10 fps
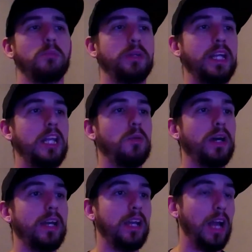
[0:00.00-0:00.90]
But
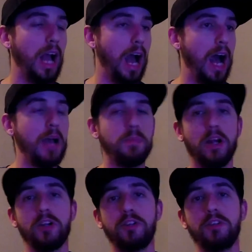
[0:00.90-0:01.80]
anyway,
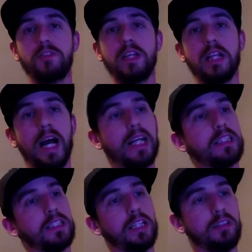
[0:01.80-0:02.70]
high-powered UV lights
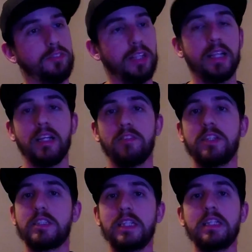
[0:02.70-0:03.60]
that if he
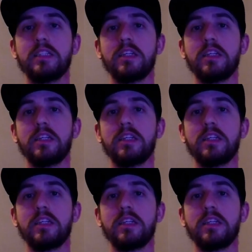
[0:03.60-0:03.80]
sees